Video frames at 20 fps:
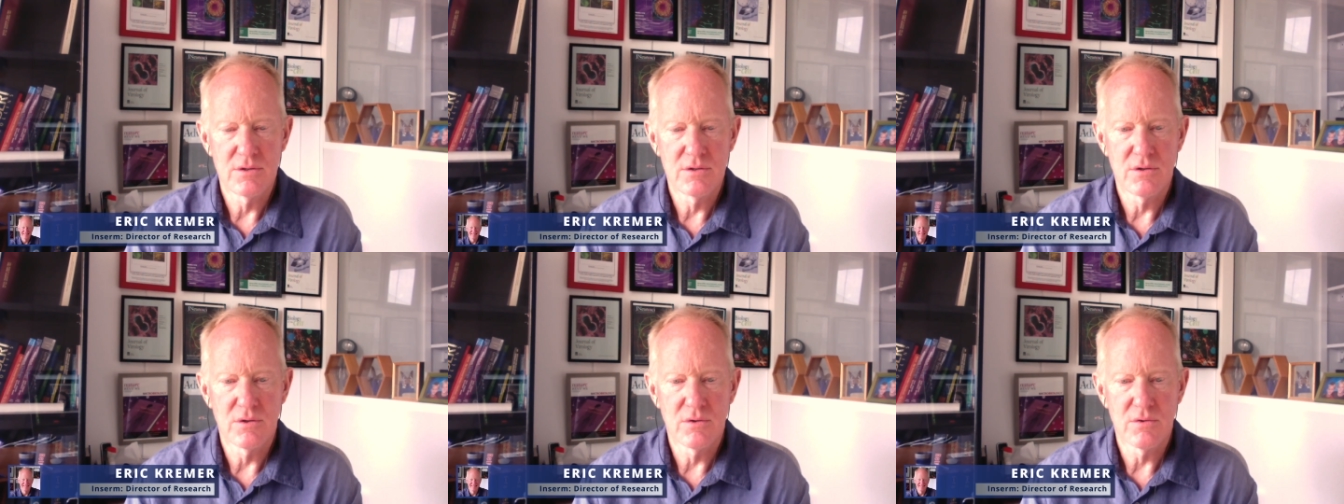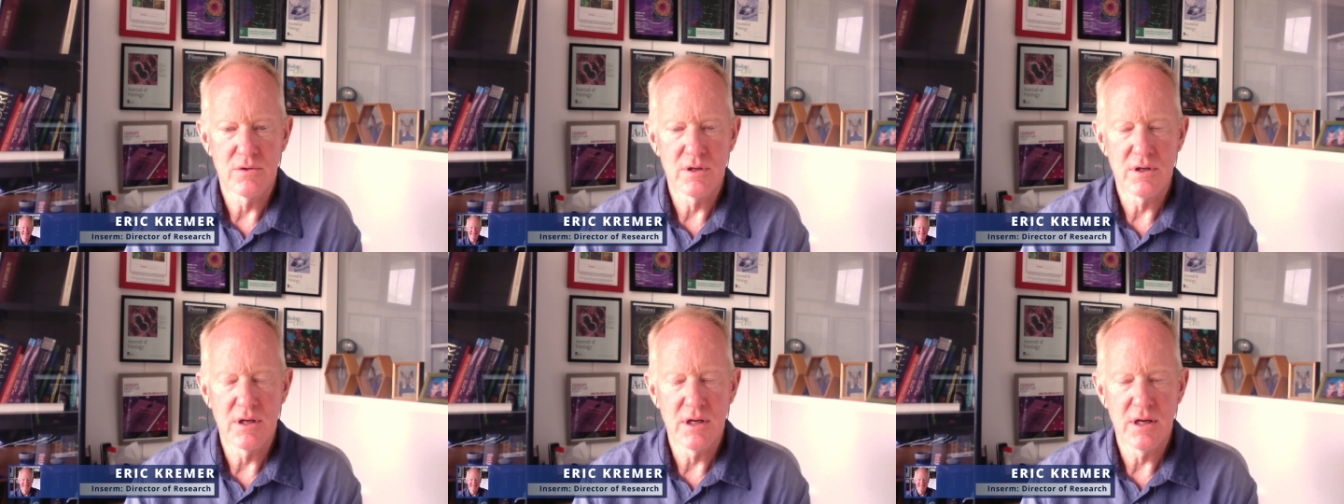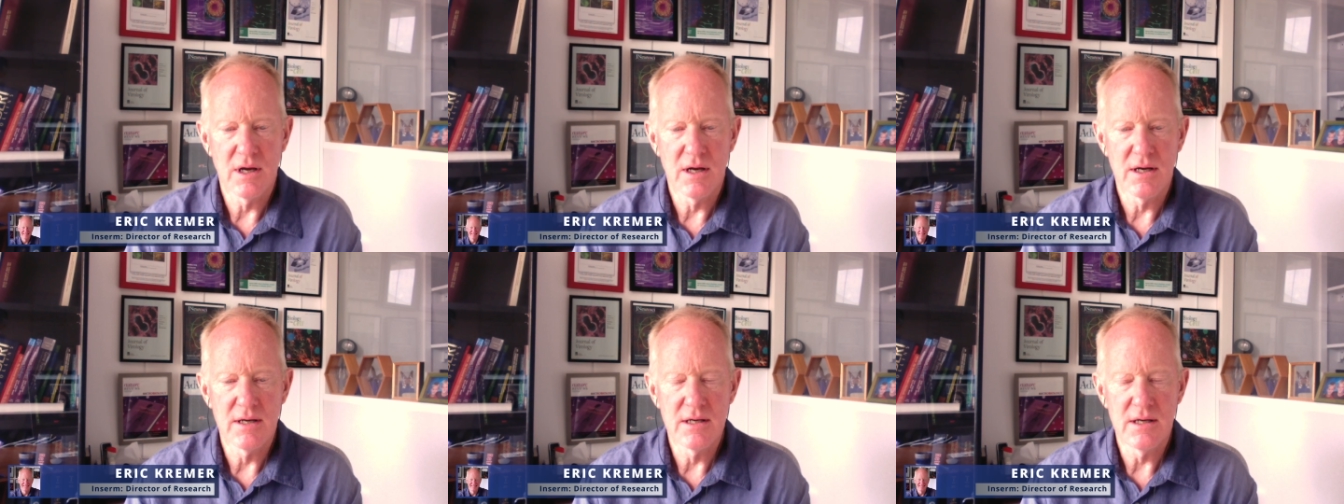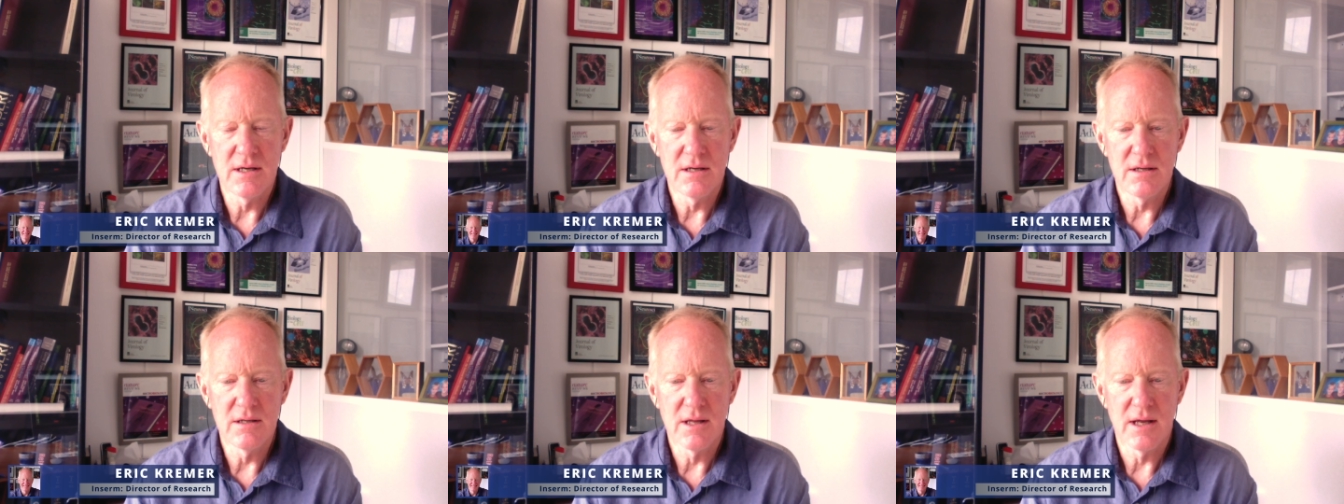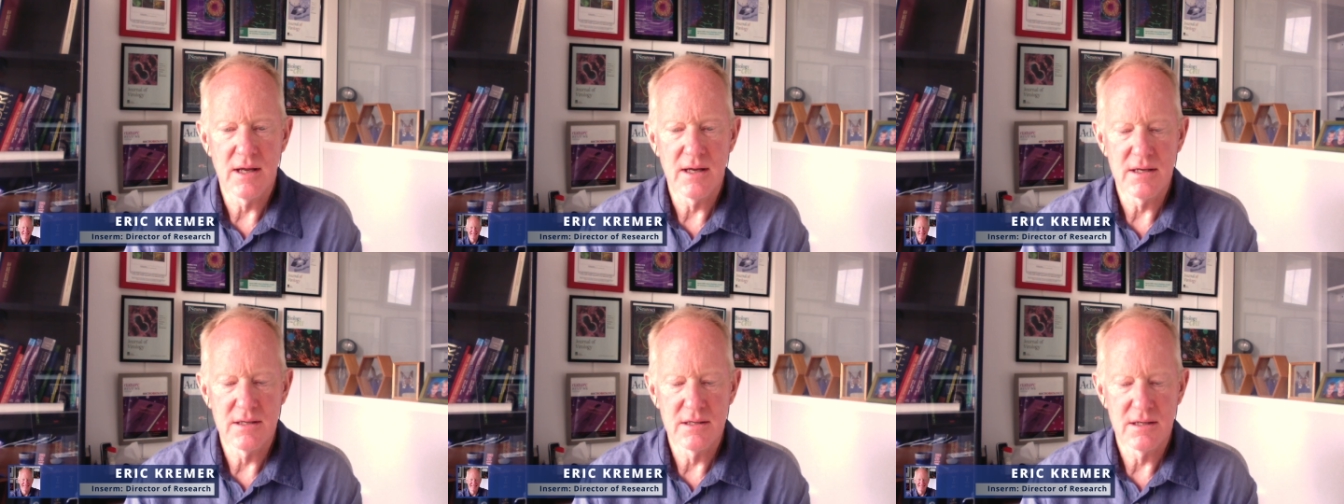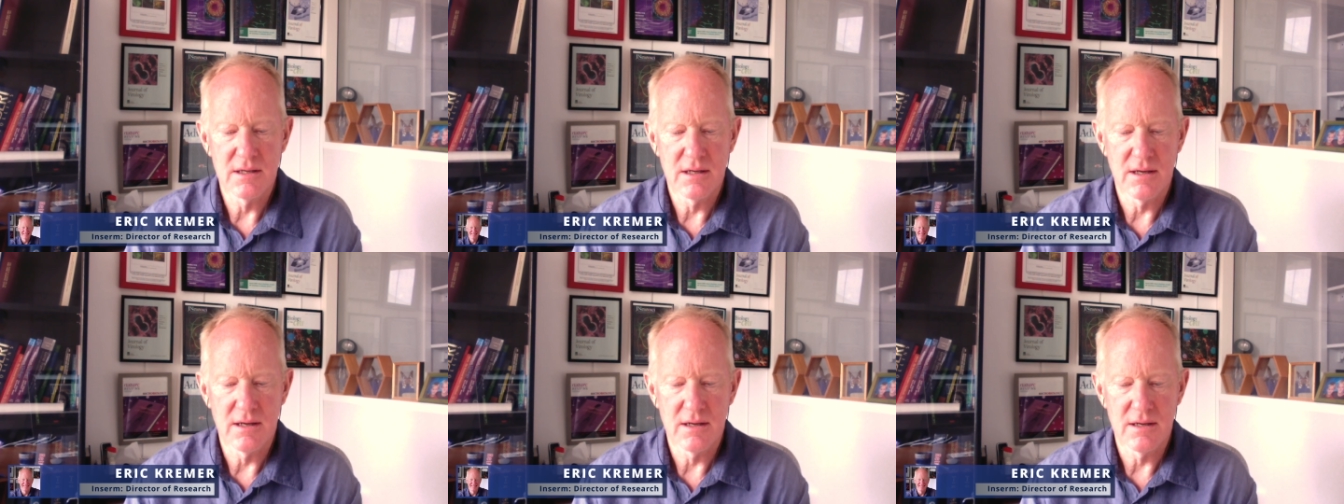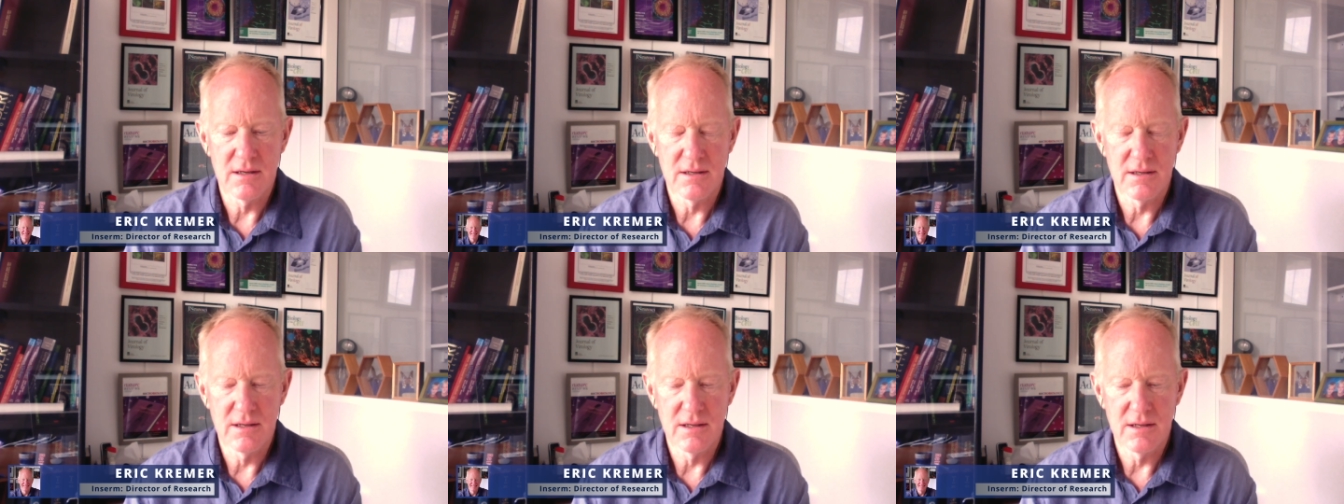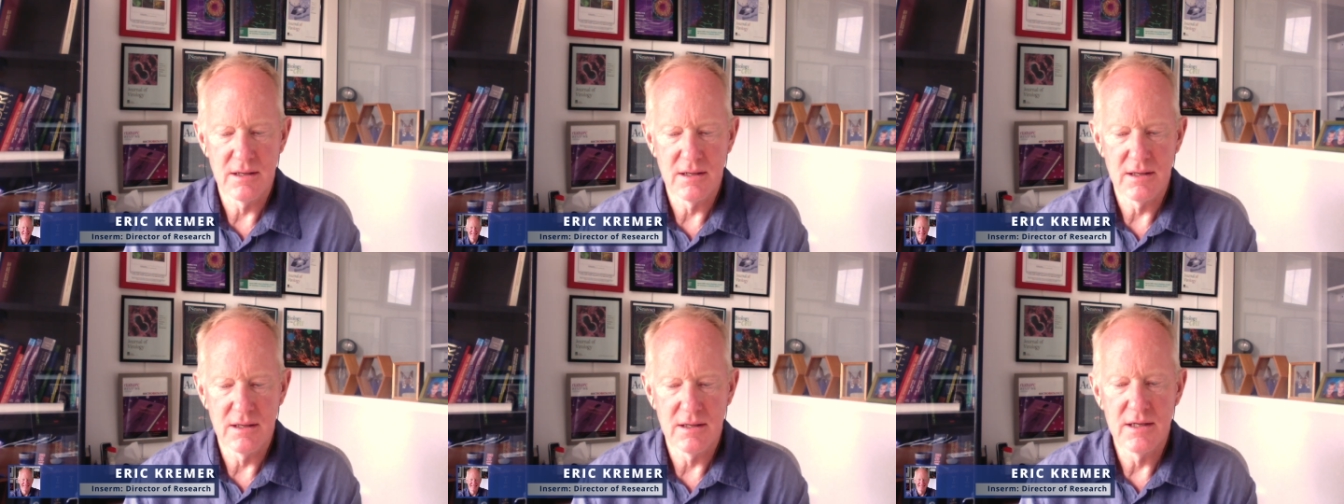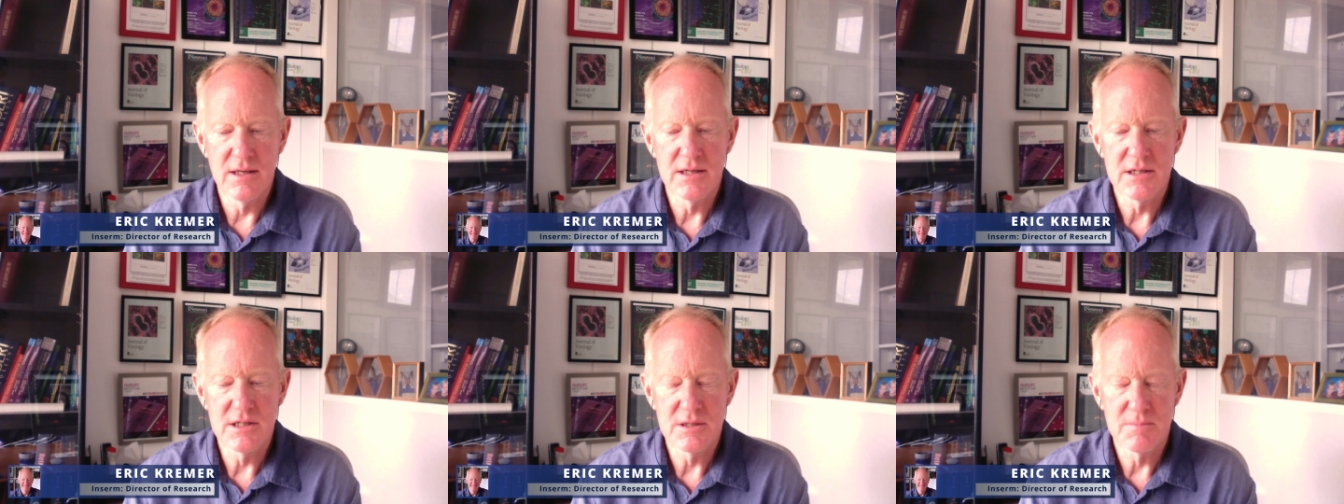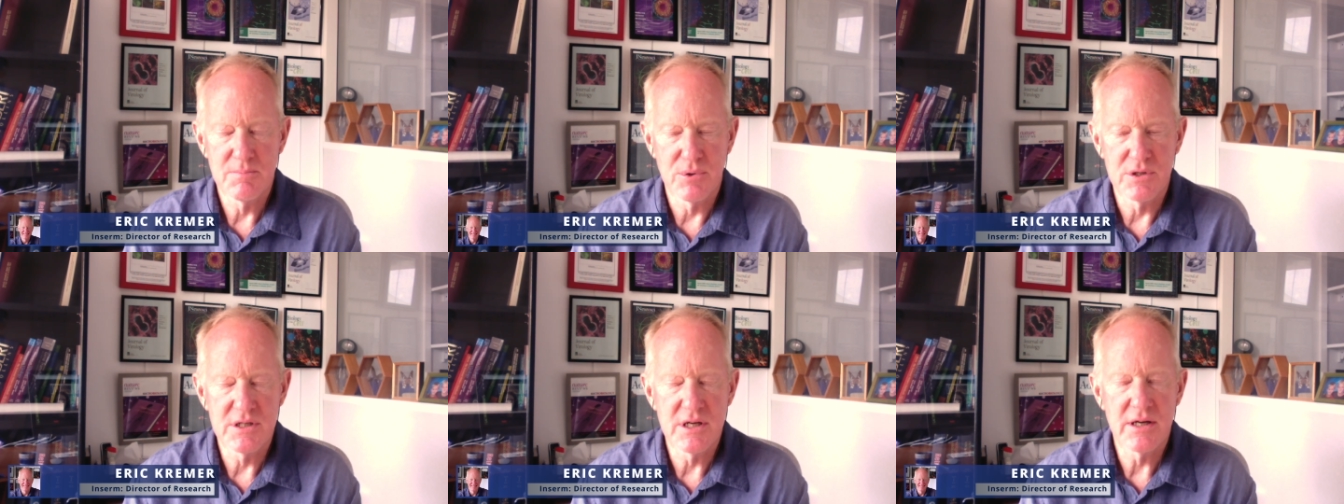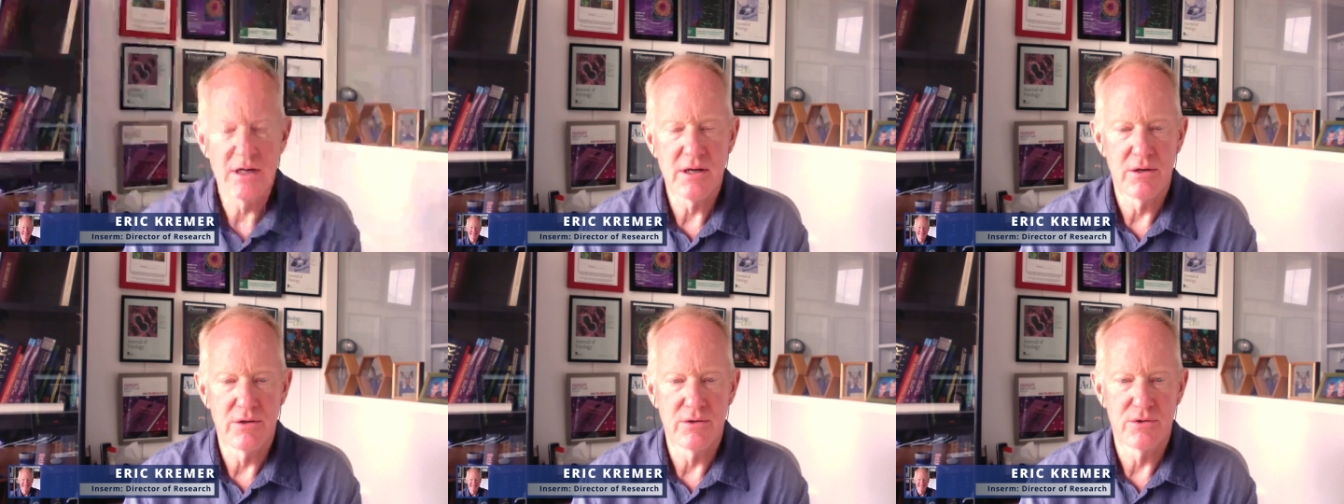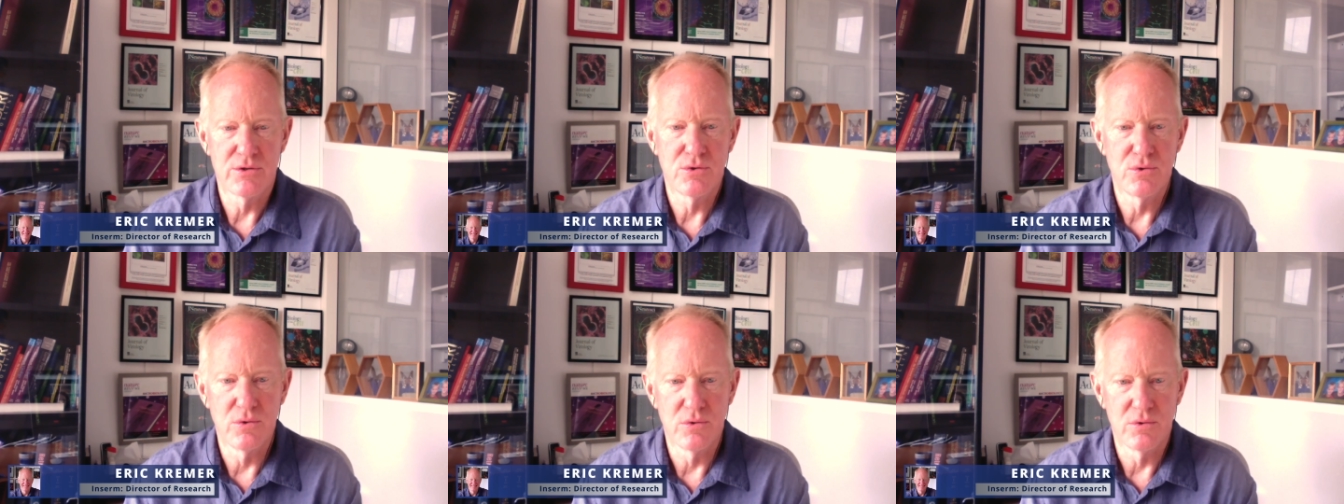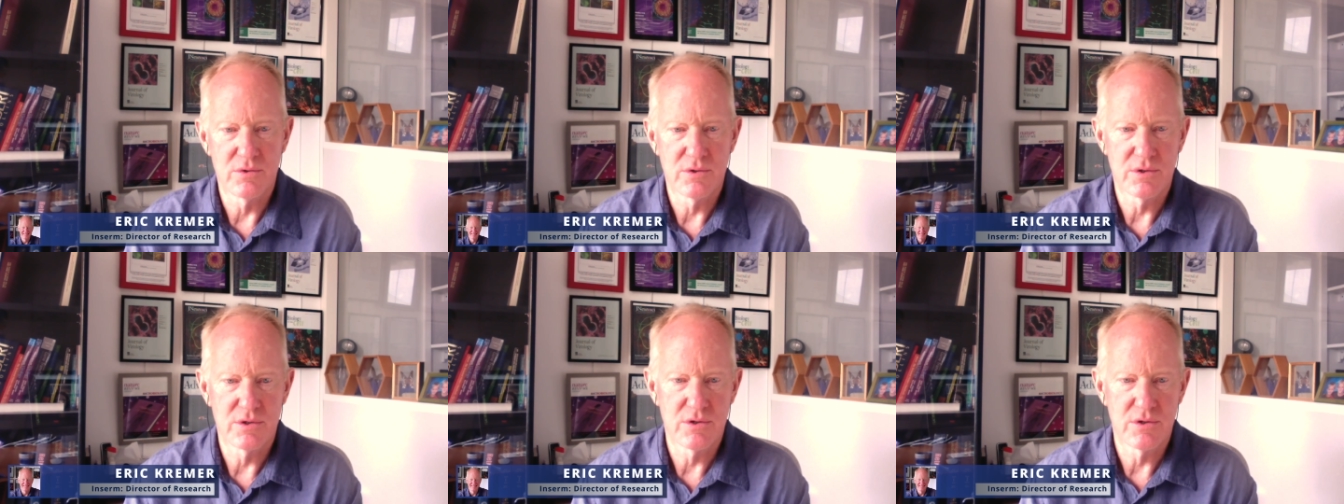So the idea that uh this particular tool.